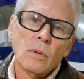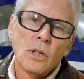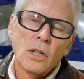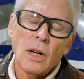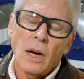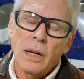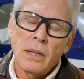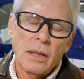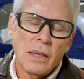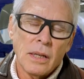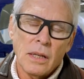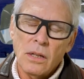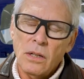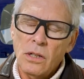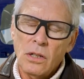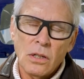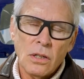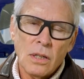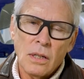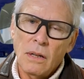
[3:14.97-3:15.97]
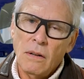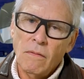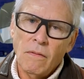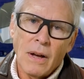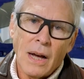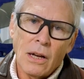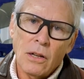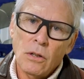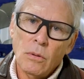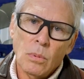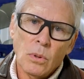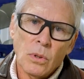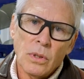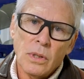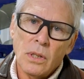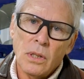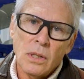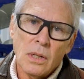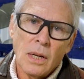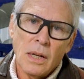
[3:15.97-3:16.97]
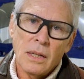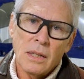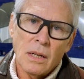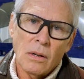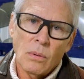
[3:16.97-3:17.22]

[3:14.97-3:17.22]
which I think is just invaluable these days.